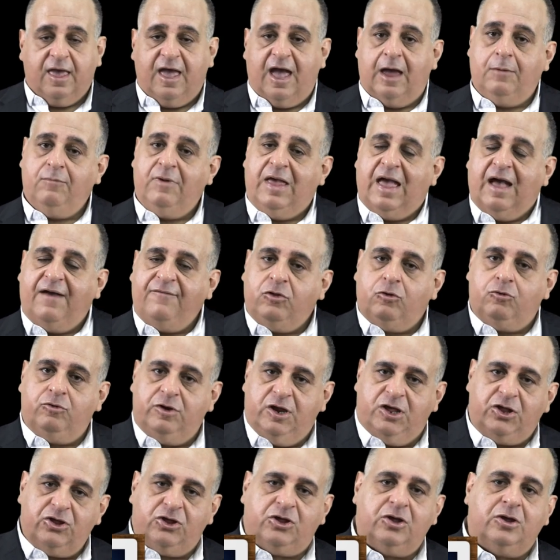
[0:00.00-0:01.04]
and we have
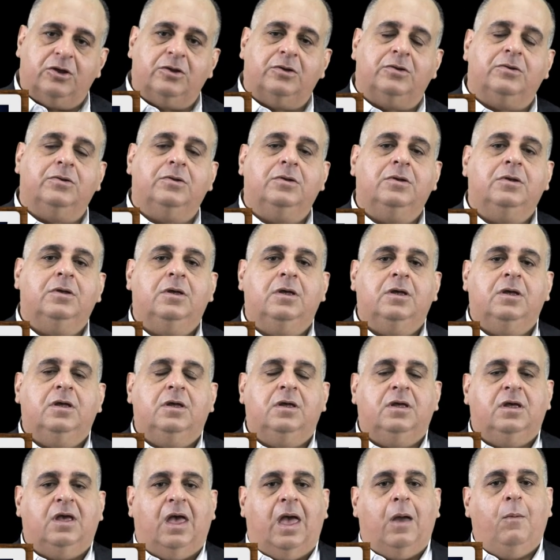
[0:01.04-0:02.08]
tradition.
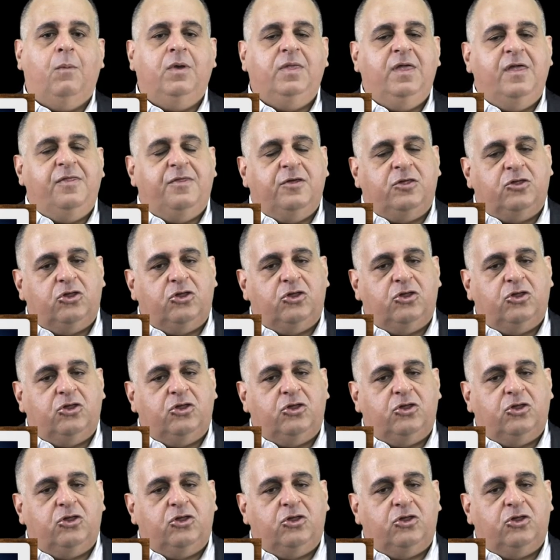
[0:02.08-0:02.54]
And we need the